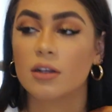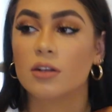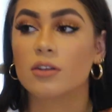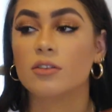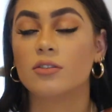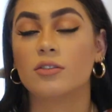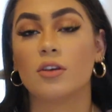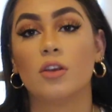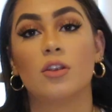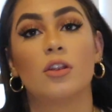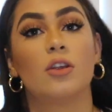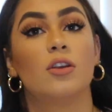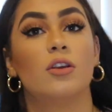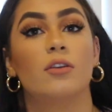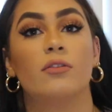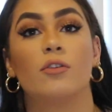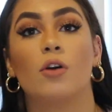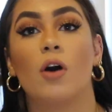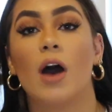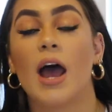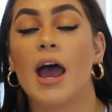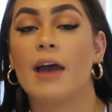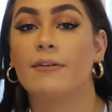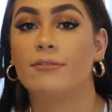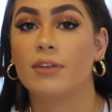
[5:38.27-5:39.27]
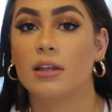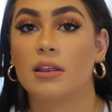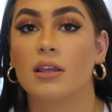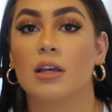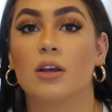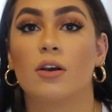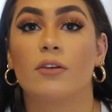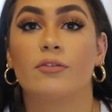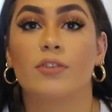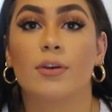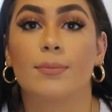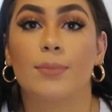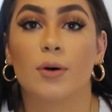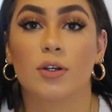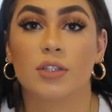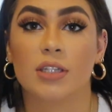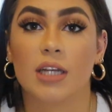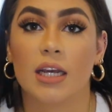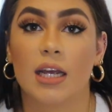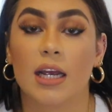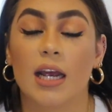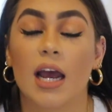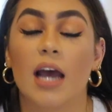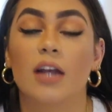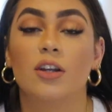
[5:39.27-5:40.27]
so that you've got everything off your
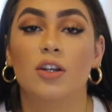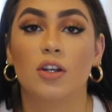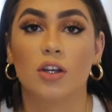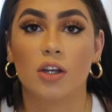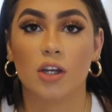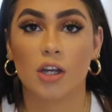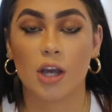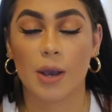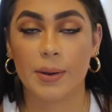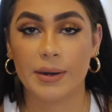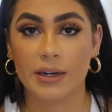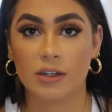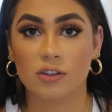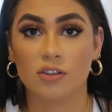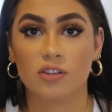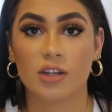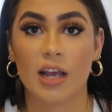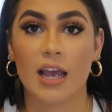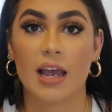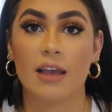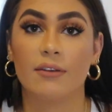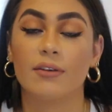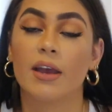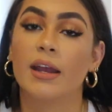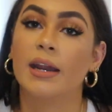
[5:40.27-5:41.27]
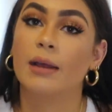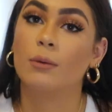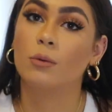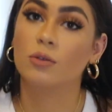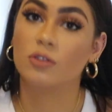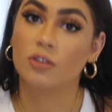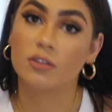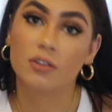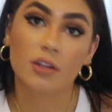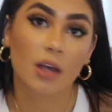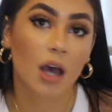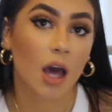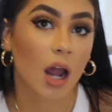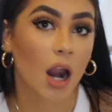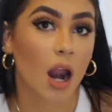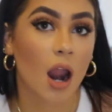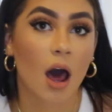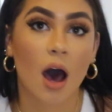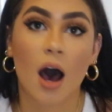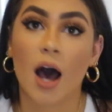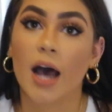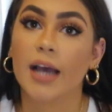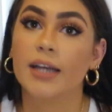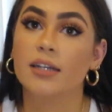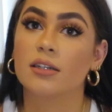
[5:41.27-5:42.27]
body and you can go in and shave and it will just
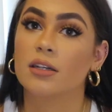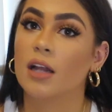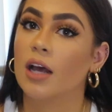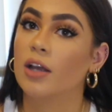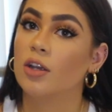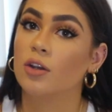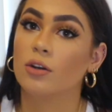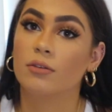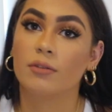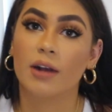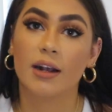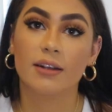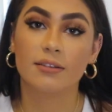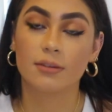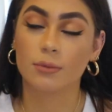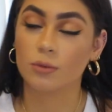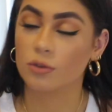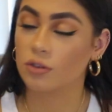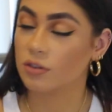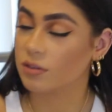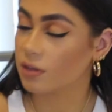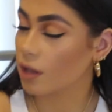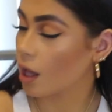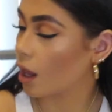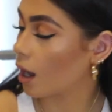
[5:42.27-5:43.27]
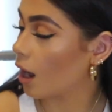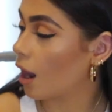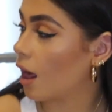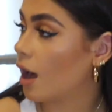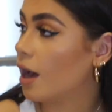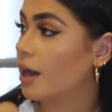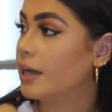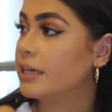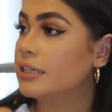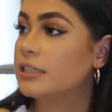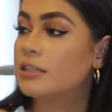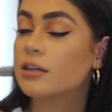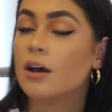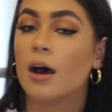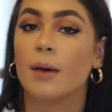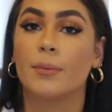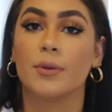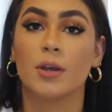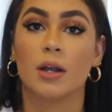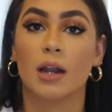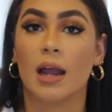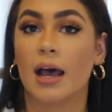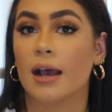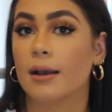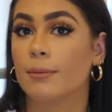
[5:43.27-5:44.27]
glide, like your razor will just glide
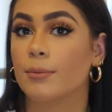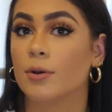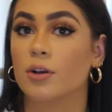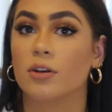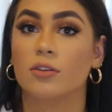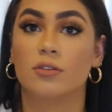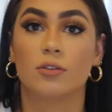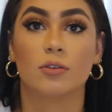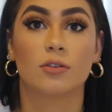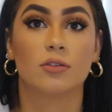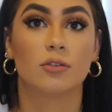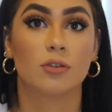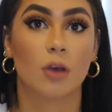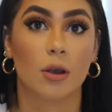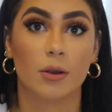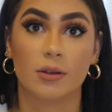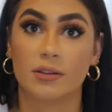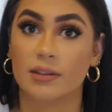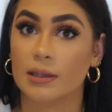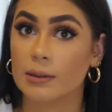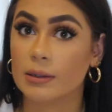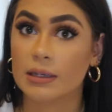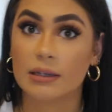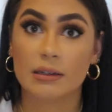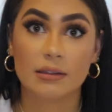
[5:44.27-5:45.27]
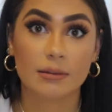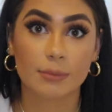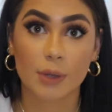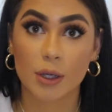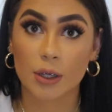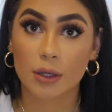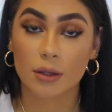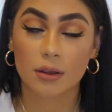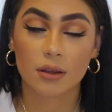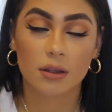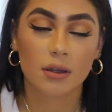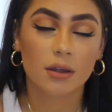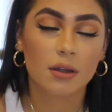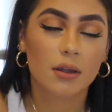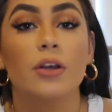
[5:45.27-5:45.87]
up your leg because you're so silky smooth.